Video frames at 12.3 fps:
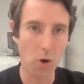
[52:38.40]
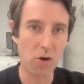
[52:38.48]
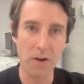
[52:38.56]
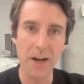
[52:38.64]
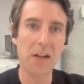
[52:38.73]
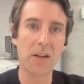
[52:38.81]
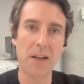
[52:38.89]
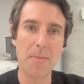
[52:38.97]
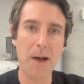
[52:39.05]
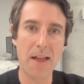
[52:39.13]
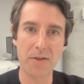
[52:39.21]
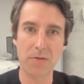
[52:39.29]
critically
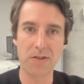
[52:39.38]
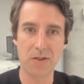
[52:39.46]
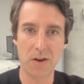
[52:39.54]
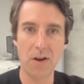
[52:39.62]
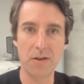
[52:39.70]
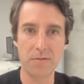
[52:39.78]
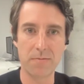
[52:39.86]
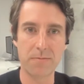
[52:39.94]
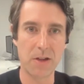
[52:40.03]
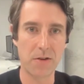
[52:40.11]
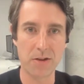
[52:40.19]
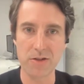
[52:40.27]
about the return
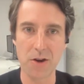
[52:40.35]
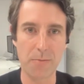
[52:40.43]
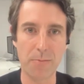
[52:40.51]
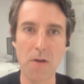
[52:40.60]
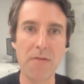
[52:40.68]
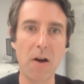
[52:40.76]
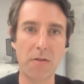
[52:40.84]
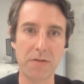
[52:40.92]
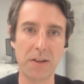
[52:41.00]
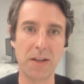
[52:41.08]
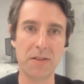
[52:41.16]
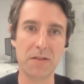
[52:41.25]
profile
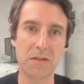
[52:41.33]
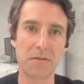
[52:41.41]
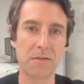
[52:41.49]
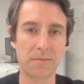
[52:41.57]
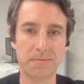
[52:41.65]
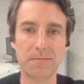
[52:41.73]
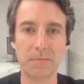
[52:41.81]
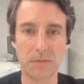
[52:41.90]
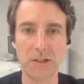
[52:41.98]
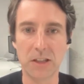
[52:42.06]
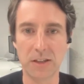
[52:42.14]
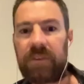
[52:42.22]
for these.
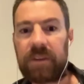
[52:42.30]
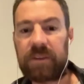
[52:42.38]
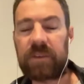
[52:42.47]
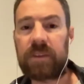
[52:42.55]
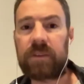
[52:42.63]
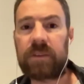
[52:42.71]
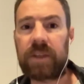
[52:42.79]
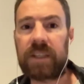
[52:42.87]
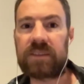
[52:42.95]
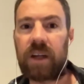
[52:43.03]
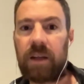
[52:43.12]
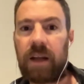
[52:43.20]
So. the
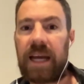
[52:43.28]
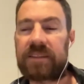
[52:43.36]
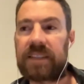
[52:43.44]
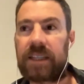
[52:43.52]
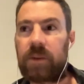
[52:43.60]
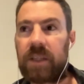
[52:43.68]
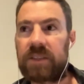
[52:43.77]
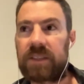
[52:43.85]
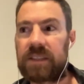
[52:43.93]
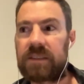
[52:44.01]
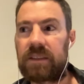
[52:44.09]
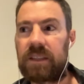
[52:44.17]
reason I asked that
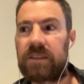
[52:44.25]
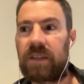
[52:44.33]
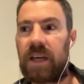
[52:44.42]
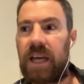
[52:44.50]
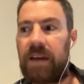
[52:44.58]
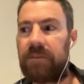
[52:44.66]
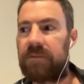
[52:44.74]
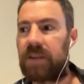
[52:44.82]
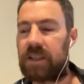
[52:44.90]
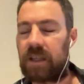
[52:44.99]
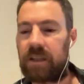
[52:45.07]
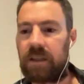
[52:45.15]
question is I
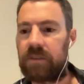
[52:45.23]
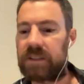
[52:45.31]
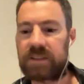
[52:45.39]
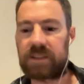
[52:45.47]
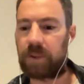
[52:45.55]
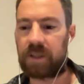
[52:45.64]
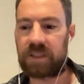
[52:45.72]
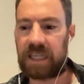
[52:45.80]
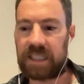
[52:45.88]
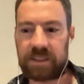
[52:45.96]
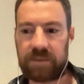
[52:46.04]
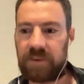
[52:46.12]
listen to
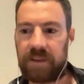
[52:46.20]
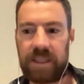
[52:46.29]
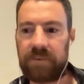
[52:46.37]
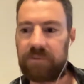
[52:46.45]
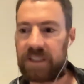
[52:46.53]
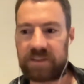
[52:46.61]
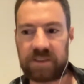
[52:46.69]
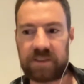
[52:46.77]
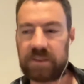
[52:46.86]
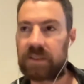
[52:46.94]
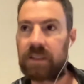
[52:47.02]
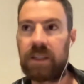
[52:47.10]
podcasts of
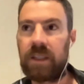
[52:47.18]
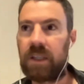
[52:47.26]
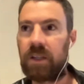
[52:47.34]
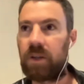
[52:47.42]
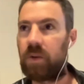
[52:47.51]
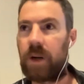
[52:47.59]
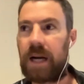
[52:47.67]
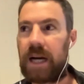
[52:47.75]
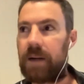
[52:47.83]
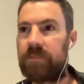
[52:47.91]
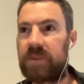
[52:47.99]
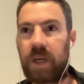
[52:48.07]
investors who
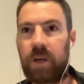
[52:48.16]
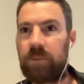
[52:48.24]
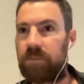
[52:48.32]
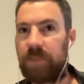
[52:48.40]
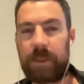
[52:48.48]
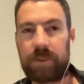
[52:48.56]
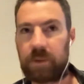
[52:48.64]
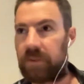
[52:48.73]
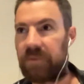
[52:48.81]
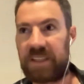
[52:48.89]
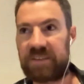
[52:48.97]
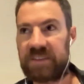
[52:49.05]
are, people who are
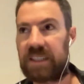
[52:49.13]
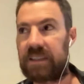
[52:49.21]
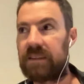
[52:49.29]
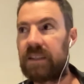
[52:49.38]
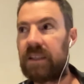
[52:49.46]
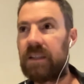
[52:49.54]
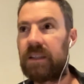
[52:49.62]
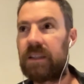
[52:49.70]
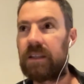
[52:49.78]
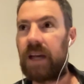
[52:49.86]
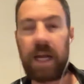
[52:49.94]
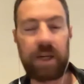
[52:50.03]
investing
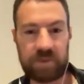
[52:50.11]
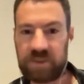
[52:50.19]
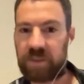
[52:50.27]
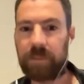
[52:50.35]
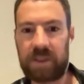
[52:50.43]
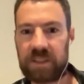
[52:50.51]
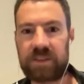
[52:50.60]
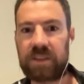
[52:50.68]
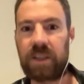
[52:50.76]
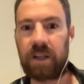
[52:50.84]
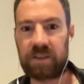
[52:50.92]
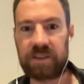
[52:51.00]
hundreds of millions
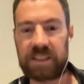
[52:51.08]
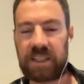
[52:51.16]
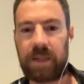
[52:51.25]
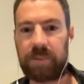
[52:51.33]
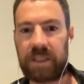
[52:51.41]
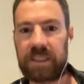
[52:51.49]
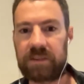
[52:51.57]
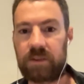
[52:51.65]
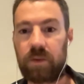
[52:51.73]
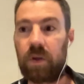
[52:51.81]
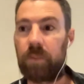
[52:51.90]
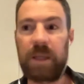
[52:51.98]
of dollars in companies,
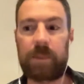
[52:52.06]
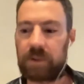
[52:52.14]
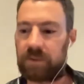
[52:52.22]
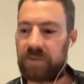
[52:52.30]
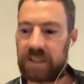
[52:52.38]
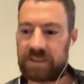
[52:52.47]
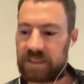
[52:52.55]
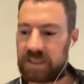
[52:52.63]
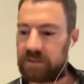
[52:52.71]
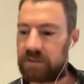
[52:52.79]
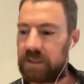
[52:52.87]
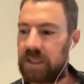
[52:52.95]
or people who are
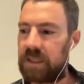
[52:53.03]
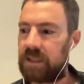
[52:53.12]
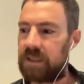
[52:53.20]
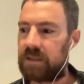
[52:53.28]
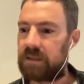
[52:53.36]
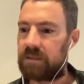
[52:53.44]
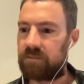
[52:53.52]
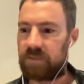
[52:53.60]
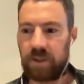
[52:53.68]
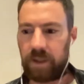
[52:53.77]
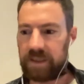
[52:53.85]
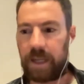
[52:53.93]
investing,
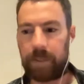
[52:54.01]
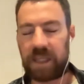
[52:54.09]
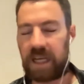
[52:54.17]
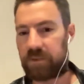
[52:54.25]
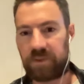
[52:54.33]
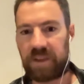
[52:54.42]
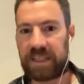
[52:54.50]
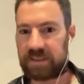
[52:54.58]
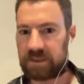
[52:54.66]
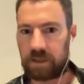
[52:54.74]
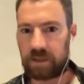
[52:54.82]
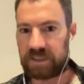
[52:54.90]
a couple of
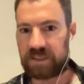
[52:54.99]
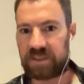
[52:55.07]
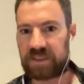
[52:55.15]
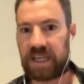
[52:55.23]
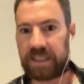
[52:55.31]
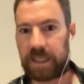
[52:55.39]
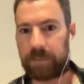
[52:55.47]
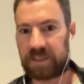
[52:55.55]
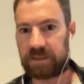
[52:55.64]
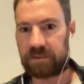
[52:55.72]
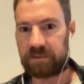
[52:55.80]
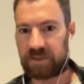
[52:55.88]
$100,000 in startups
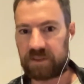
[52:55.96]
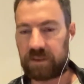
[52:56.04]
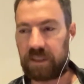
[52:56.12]
and